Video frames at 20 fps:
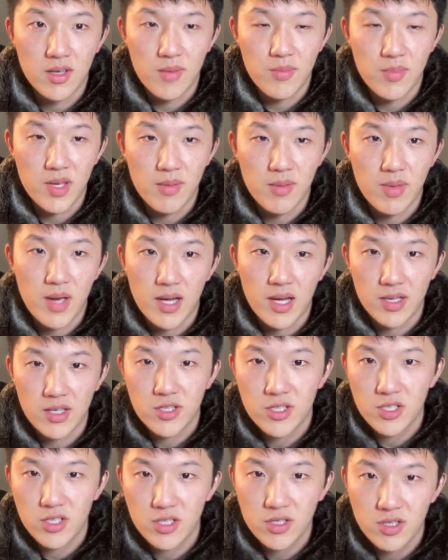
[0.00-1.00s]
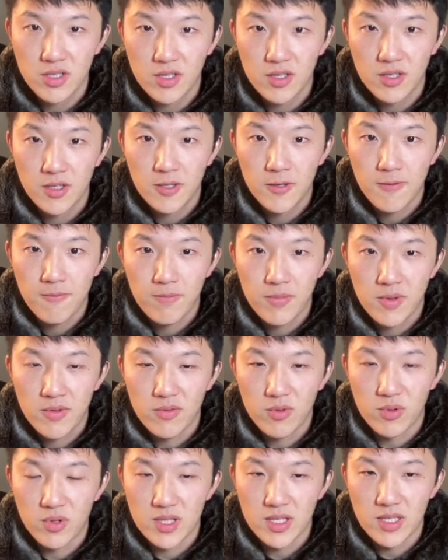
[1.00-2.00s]
npm package
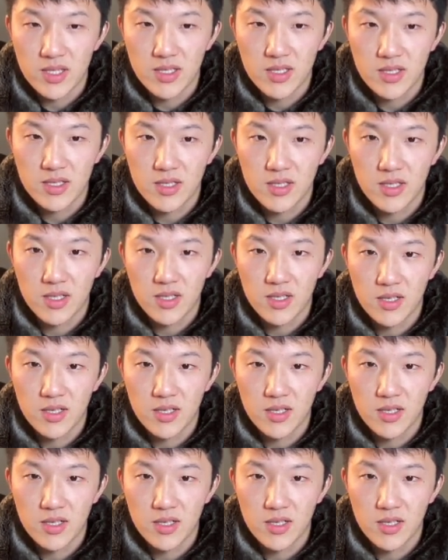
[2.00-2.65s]
for this uh,